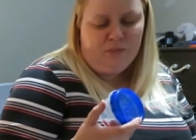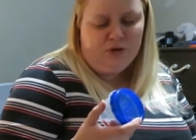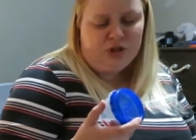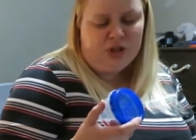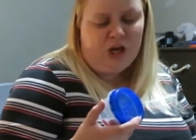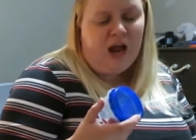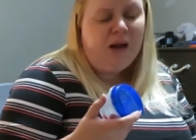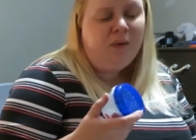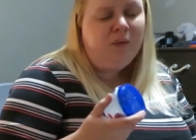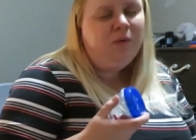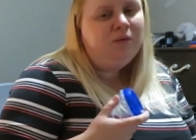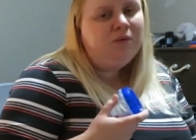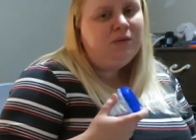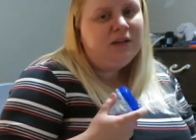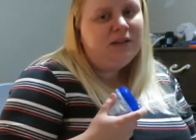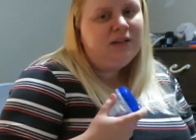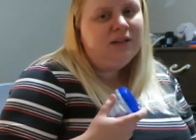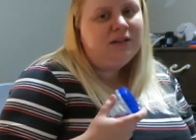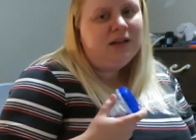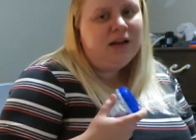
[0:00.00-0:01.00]
which I won't
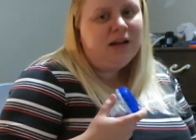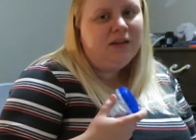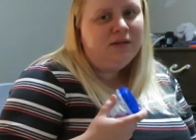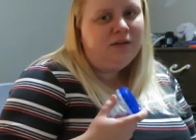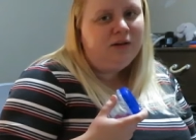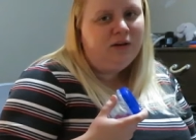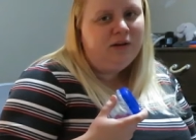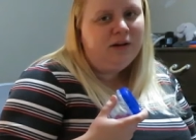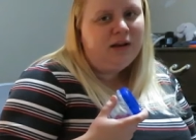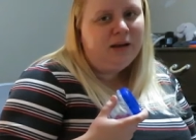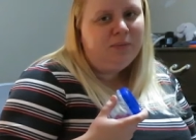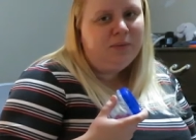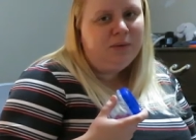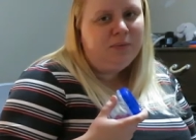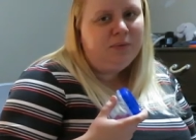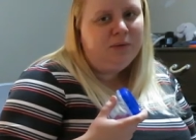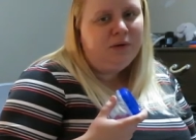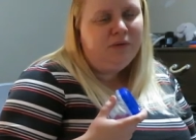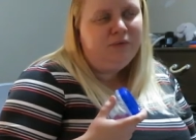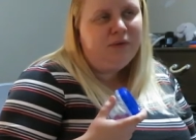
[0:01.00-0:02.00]
need the Tylenol
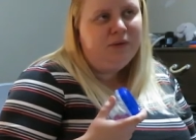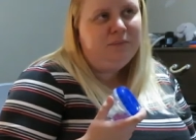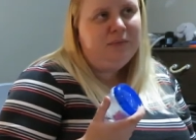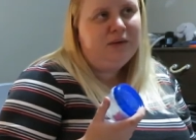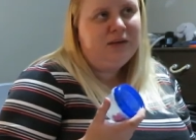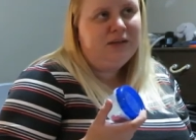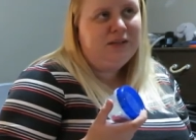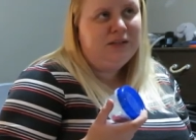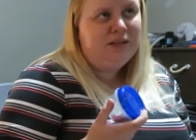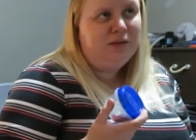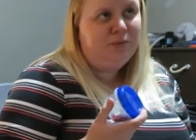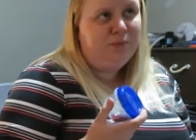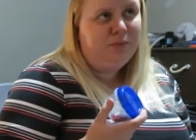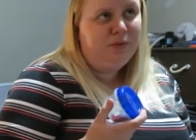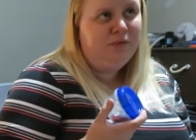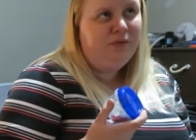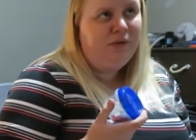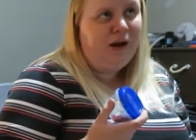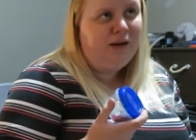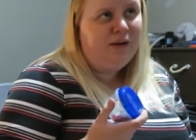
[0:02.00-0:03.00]
and ibuprofen because it's
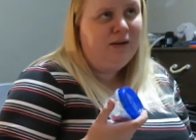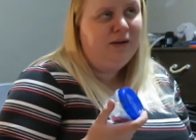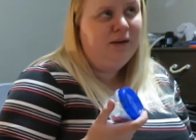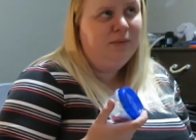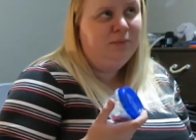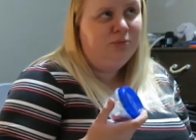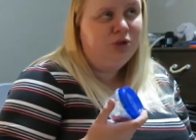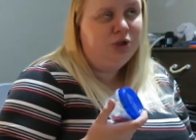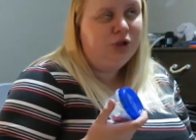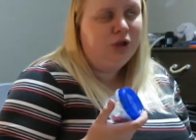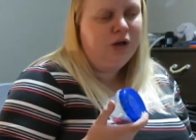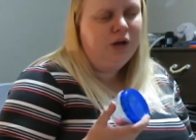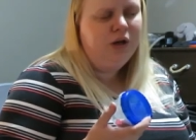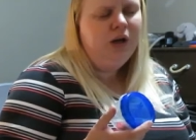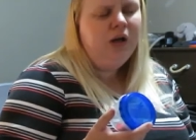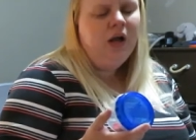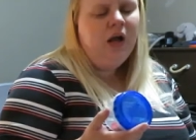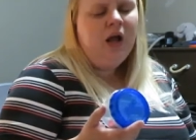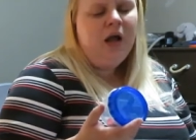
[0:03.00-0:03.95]
provided, I'm sure.